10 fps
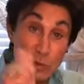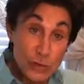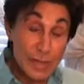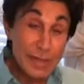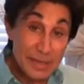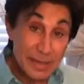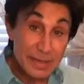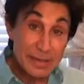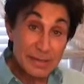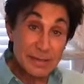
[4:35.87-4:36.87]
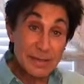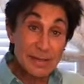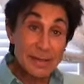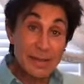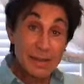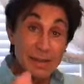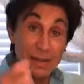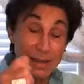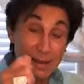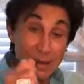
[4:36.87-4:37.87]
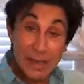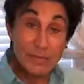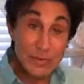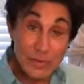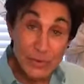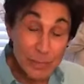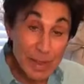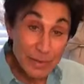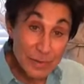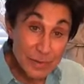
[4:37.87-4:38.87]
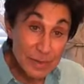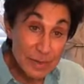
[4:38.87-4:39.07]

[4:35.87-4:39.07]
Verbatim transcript: Jesus loves you so much.